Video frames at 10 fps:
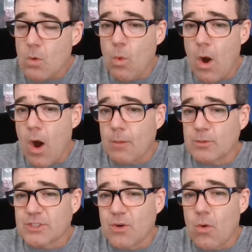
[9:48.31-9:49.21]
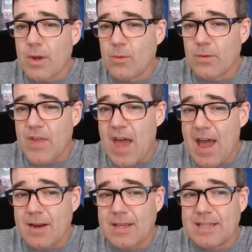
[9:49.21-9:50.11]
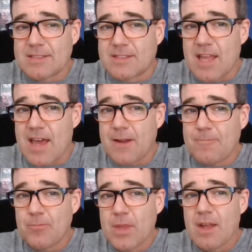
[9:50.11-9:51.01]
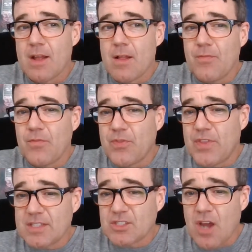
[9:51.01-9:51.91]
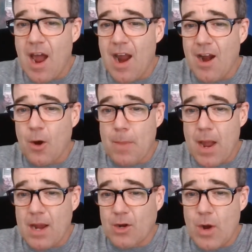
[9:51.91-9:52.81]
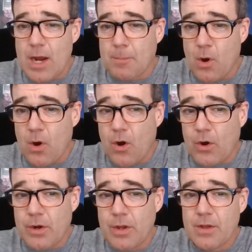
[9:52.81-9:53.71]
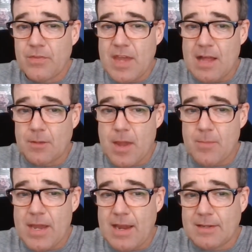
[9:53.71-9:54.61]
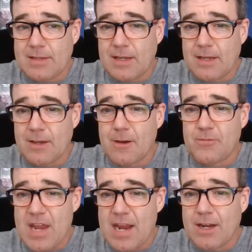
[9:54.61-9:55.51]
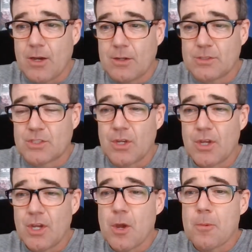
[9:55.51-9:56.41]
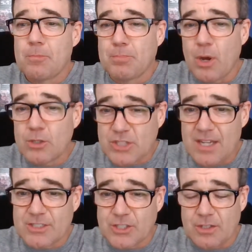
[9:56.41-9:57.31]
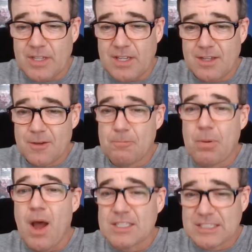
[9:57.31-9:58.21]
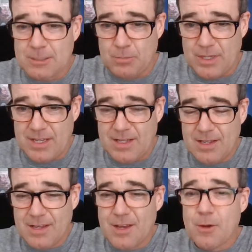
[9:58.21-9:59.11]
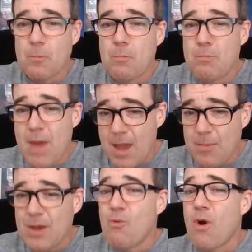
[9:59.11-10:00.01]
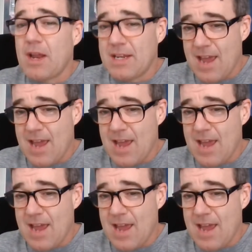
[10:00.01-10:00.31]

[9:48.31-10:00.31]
where I was going with that is that this hire by Greg Byrne, the Alabama AD, of Nate Oats, potentially, possibly, maybe one